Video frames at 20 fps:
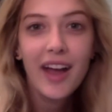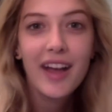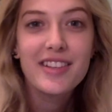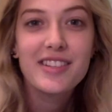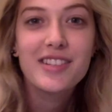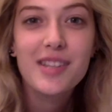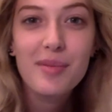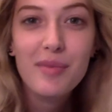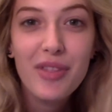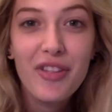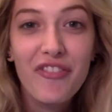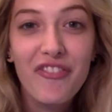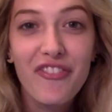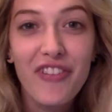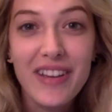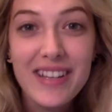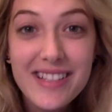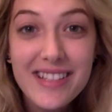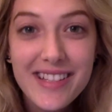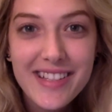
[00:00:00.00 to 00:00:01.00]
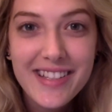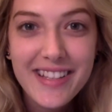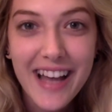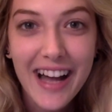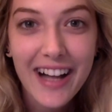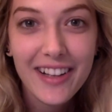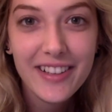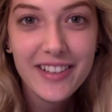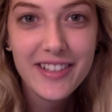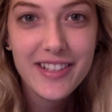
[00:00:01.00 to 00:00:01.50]
And some of the faintest
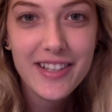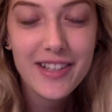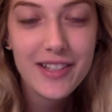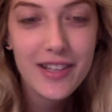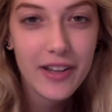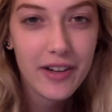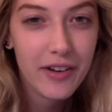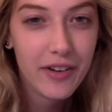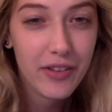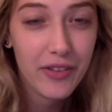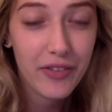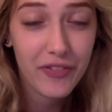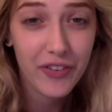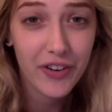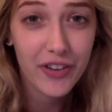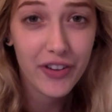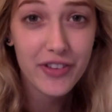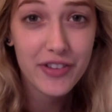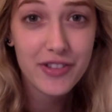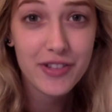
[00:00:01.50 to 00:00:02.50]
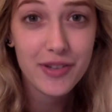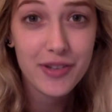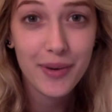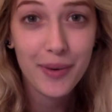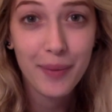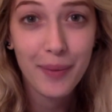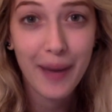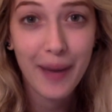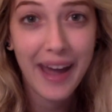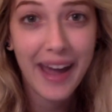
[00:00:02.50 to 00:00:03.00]
galaxies that are the furthest
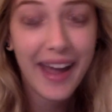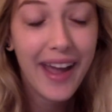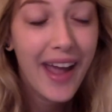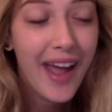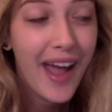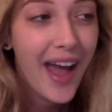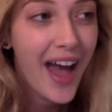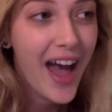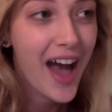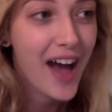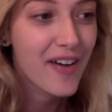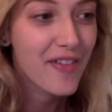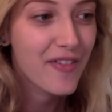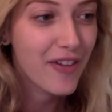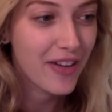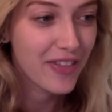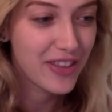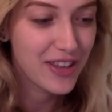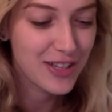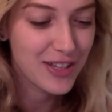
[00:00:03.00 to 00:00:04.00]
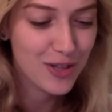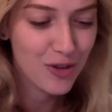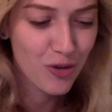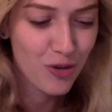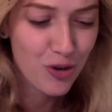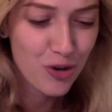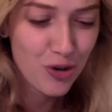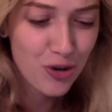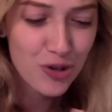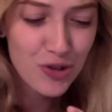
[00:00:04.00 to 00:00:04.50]
away have these
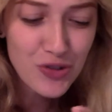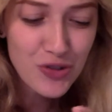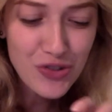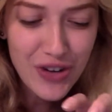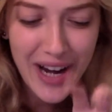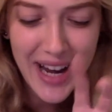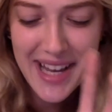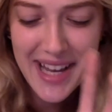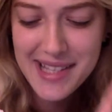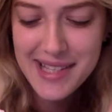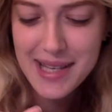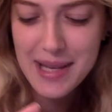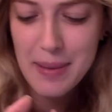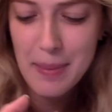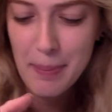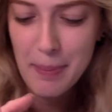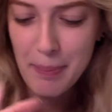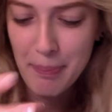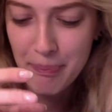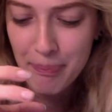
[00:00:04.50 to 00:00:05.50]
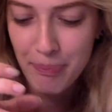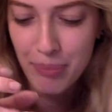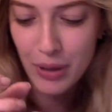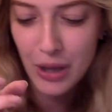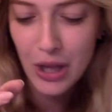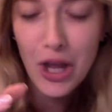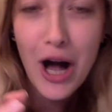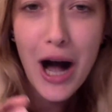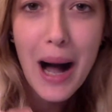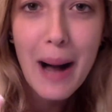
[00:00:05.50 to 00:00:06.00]
crazy
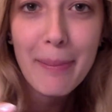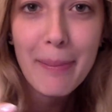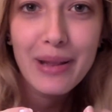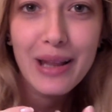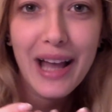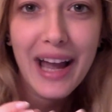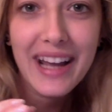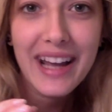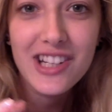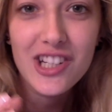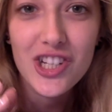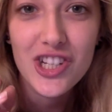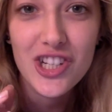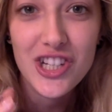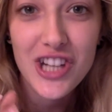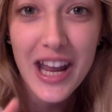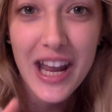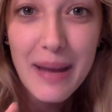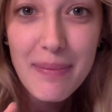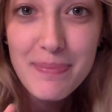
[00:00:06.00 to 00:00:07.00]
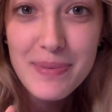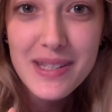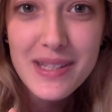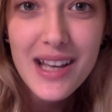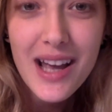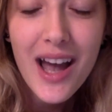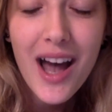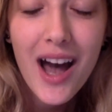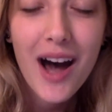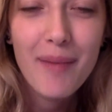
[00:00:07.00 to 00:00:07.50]
blob-like shapes
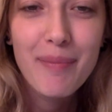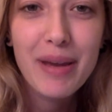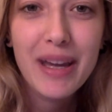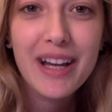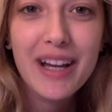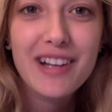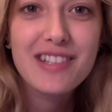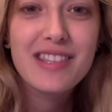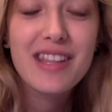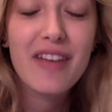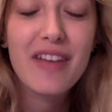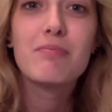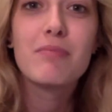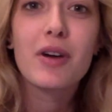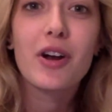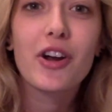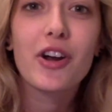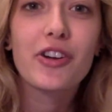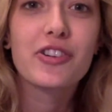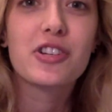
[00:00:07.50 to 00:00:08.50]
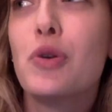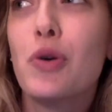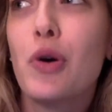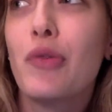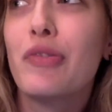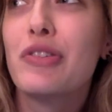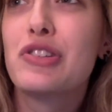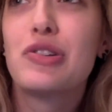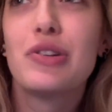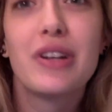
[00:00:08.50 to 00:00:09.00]
because they've merged
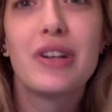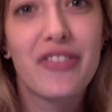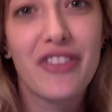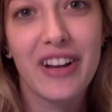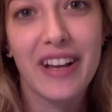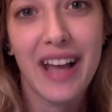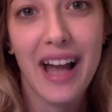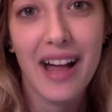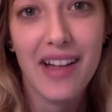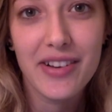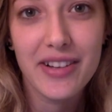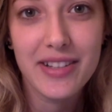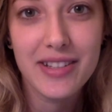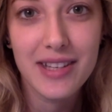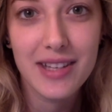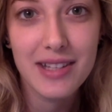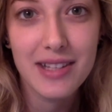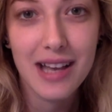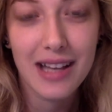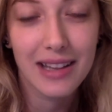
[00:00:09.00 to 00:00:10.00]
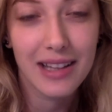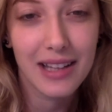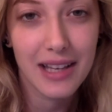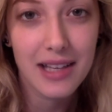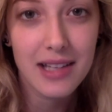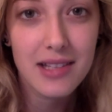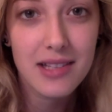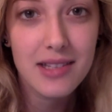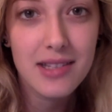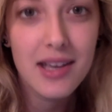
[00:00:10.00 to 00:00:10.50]
over two different galaxies at
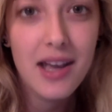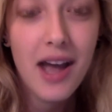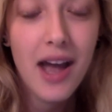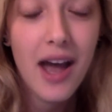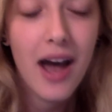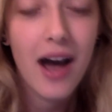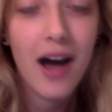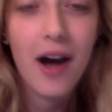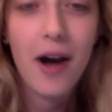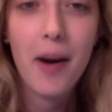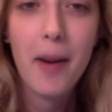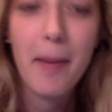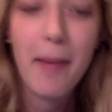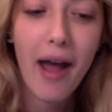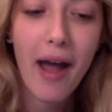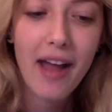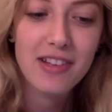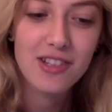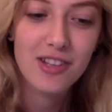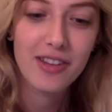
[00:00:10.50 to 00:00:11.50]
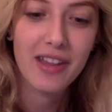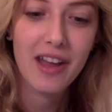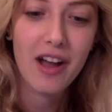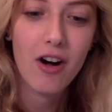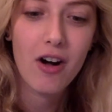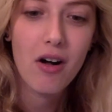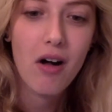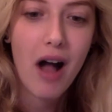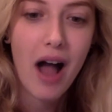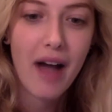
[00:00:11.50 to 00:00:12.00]
least. And so they
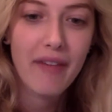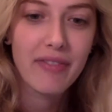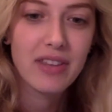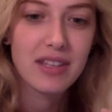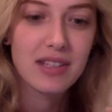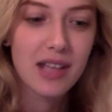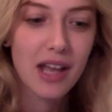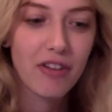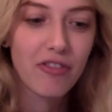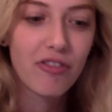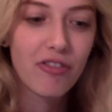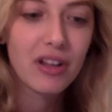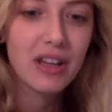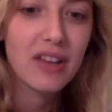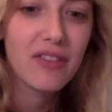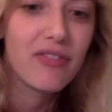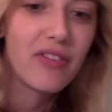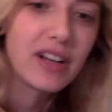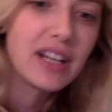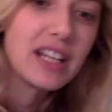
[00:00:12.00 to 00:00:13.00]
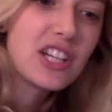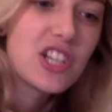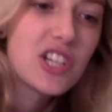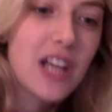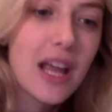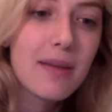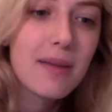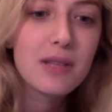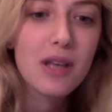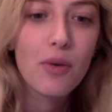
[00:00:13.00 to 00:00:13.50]
all have these like really funny
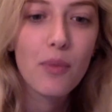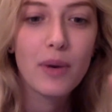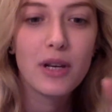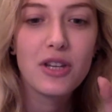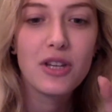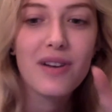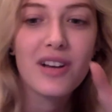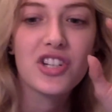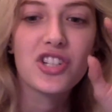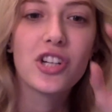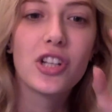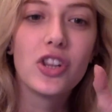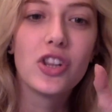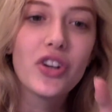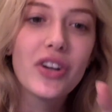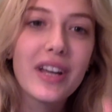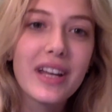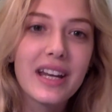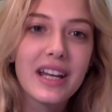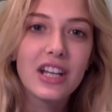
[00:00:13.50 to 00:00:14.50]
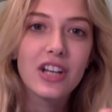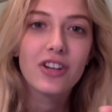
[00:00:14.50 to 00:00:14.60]
shapes. And when you actually look at it,